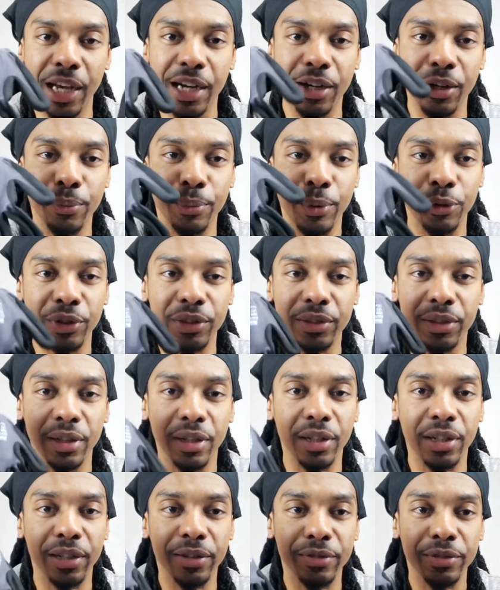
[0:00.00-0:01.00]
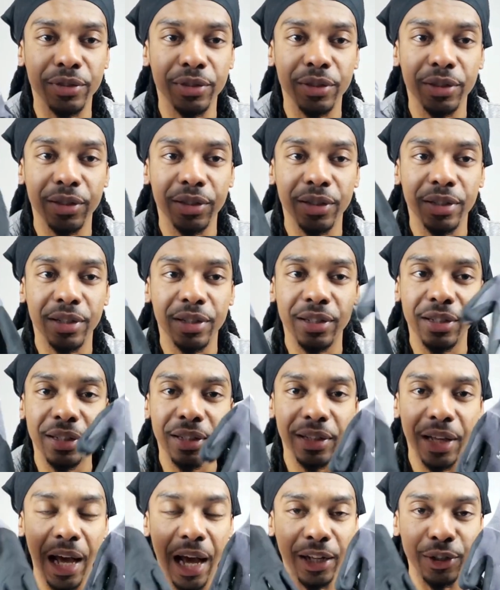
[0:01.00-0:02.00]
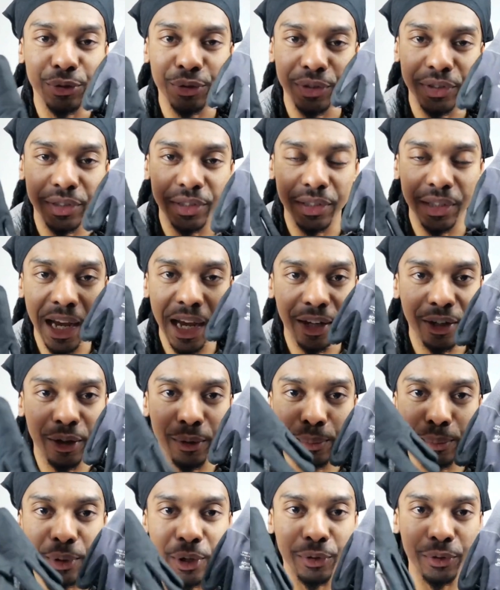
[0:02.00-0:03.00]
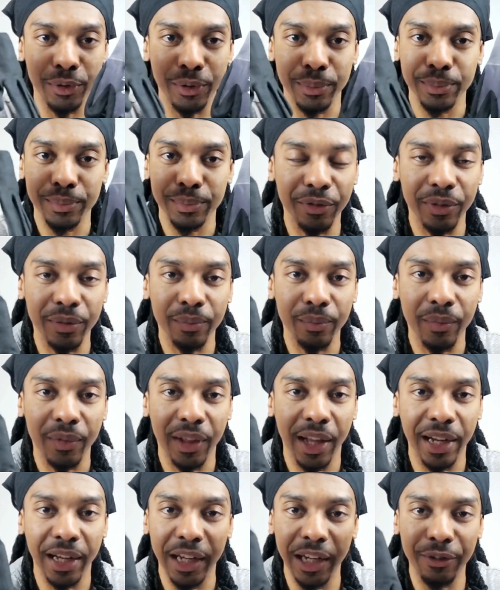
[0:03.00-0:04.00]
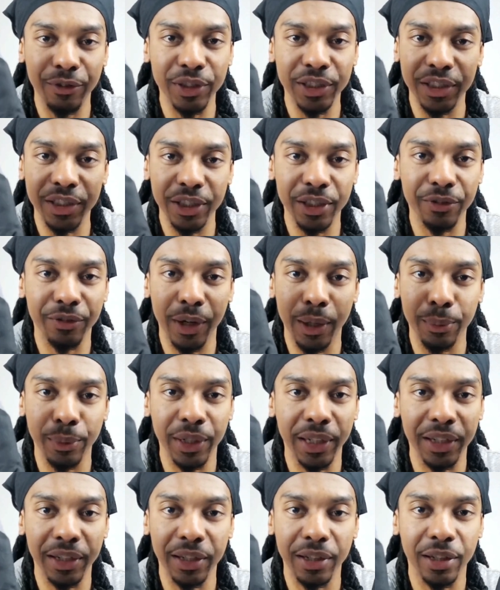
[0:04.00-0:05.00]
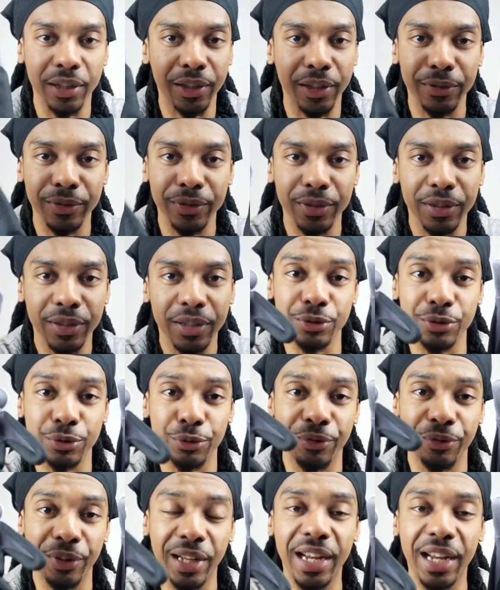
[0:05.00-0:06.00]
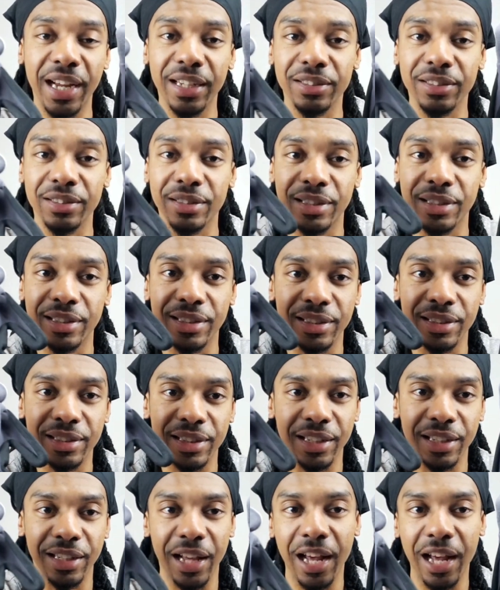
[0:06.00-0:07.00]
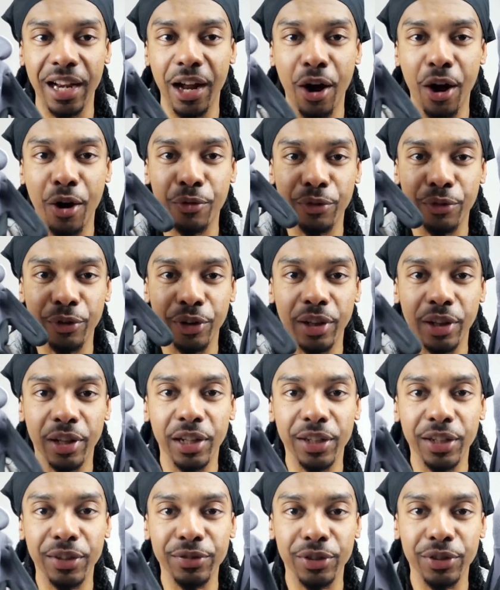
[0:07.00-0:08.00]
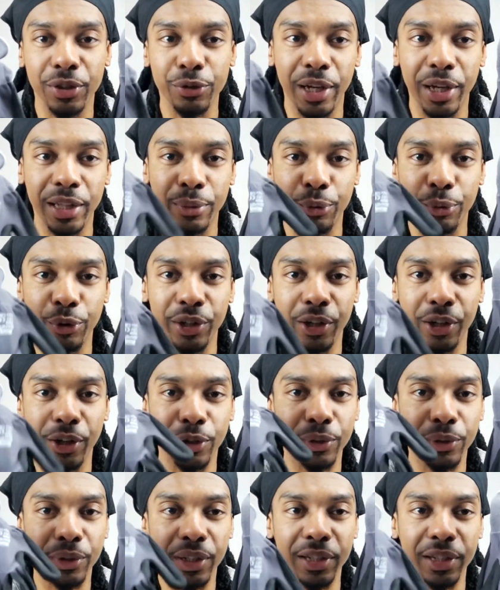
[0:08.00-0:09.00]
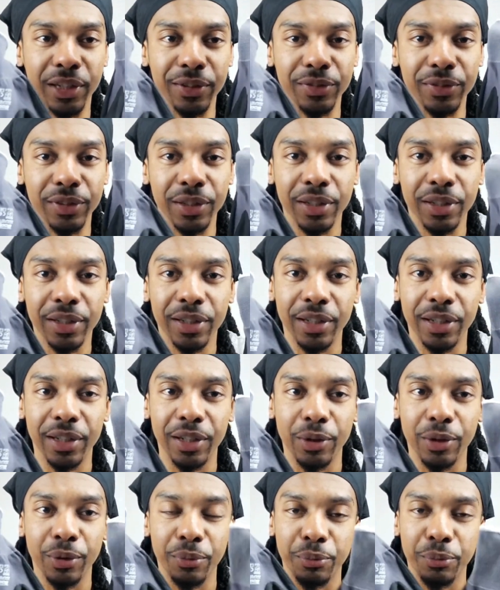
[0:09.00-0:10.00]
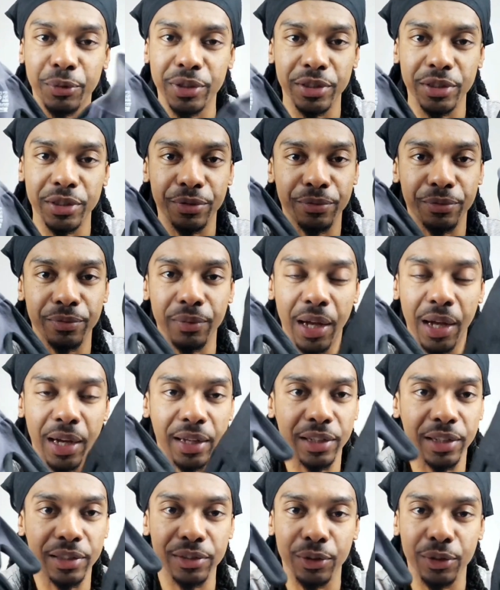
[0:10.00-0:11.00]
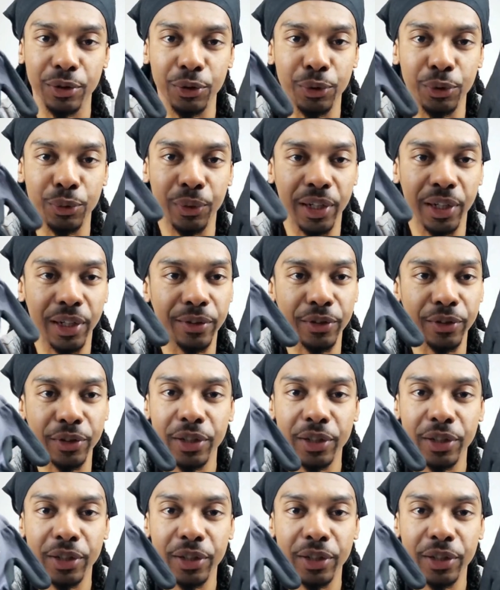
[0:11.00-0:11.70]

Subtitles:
up on these gloves, I used to stack up on them. Like every shift I'm getting gloves. FedEx did not offer gloves, so you have to bring your own gloves, which is, I guess, cool, whatever.